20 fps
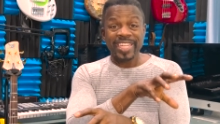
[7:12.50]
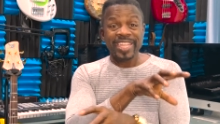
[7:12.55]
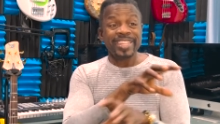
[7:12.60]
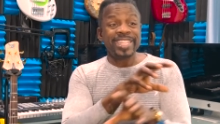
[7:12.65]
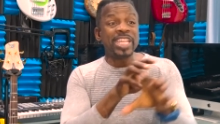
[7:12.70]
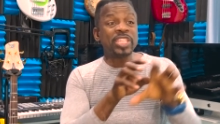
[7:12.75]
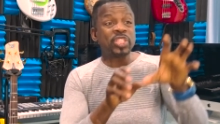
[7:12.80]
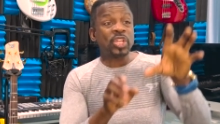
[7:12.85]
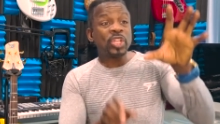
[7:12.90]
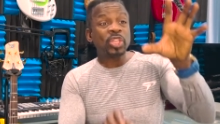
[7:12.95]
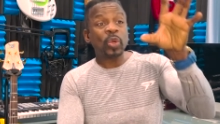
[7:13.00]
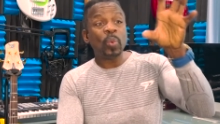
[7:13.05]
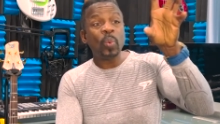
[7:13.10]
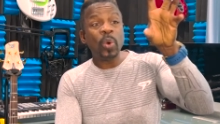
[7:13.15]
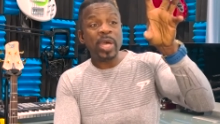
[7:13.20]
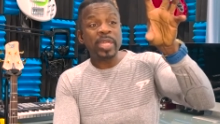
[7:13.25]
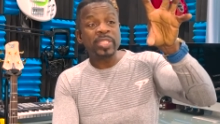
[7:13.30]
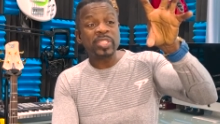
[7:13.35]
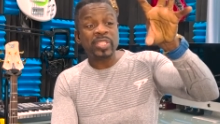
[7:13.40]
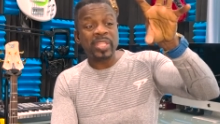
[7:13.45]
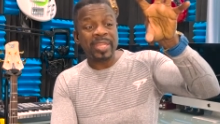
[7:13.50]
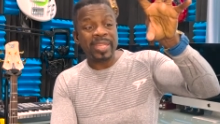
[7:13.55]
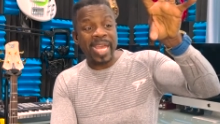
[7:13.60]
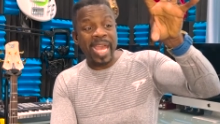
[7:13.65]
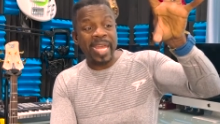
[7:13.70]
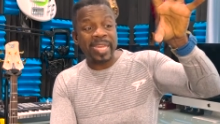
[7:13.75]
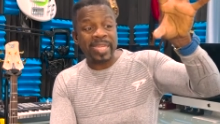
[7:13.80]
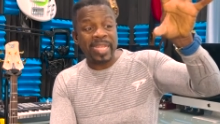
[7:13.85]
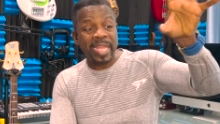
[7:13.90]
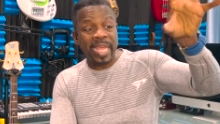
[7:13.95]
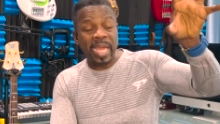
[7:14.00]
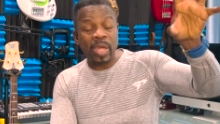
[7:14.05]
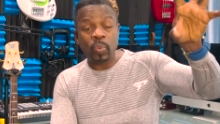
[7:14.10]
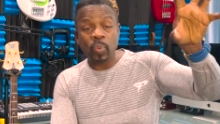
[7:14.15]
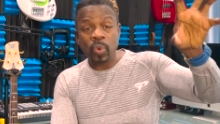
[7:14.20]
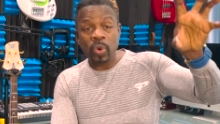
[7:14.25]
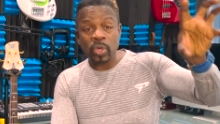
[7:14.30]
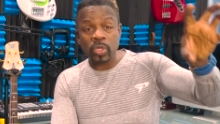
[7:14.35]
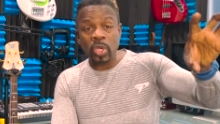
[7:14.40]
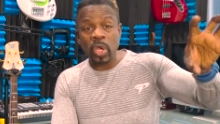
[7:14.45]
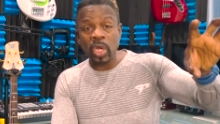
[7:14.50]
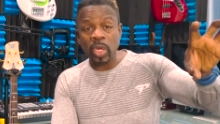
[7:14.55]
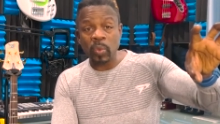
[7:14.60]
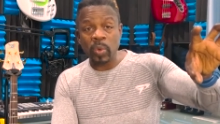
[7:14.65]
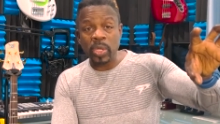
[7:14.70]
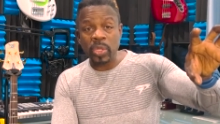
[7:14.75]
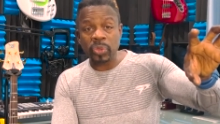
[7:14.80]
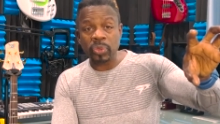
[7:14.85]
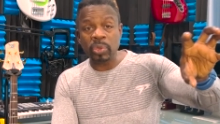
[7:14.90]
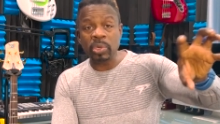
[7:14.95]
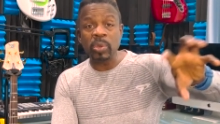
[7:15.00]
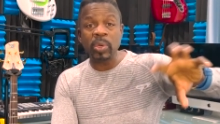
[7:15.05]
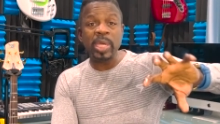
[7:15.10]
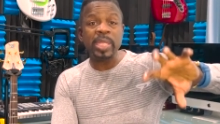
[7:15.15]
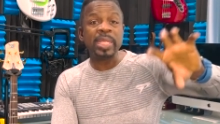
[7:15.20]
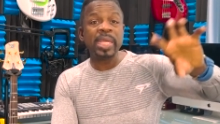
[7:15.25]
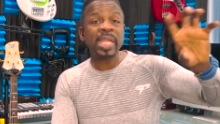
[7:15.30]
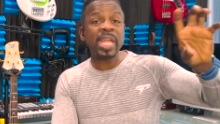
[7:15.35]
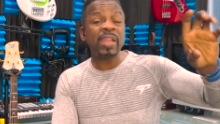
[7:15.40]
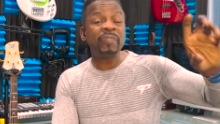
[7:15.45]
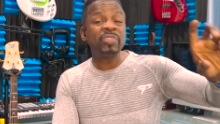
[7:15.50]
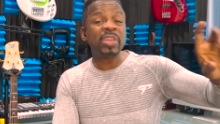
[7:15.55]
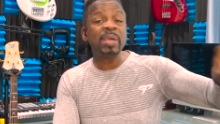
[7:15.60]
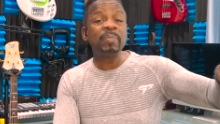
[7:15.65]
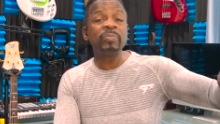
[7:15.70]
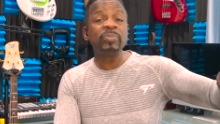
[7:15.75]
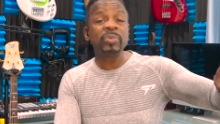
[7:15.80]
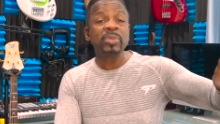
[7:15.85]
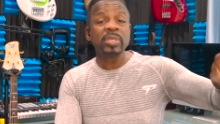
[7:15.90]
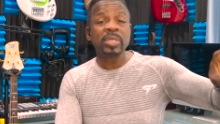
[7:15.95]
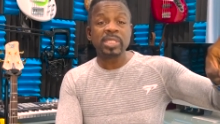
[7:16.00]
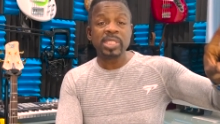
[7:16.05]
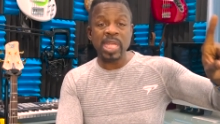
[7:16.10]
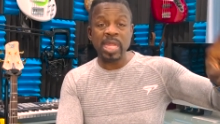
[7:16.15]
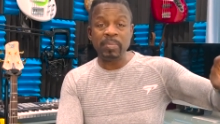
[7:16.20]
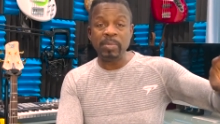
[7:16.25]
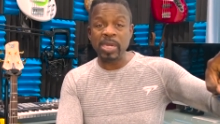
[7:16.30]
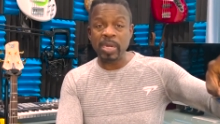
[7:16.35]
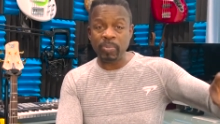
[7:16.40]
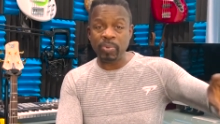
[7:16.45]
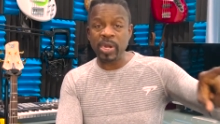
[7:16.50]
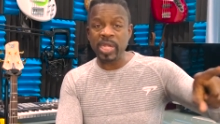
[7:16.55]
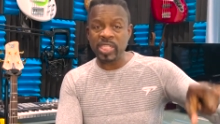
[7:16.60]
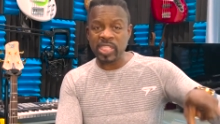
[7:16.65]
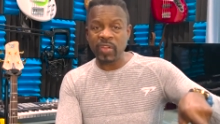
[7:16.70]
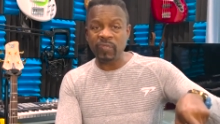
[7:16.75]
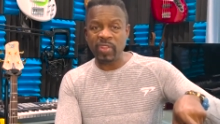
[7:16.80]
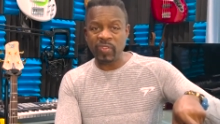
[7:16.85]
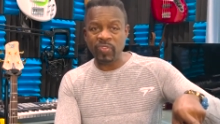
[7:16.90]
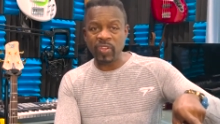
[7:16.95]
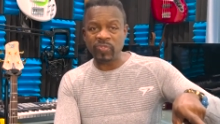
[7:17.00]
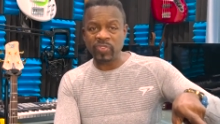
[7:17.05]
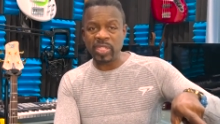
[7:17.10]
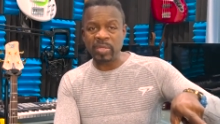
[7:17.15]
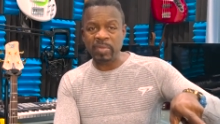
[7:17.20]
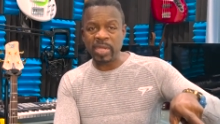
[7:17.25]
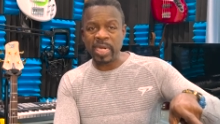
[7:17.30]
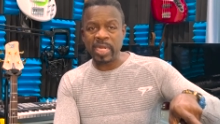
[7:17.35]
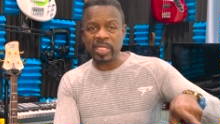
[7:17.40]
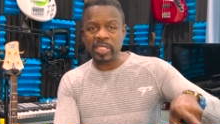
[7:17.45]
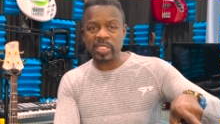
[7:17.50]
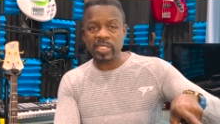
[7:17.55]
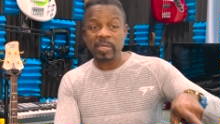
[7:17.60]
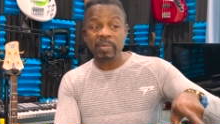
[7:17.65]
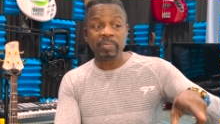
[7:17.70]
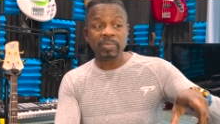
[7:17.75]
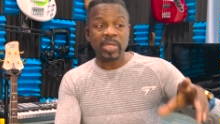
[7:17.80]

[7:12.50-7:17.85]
They took the ones that had worked all the way through and they gave them 10 minute breaks every 15 minutes,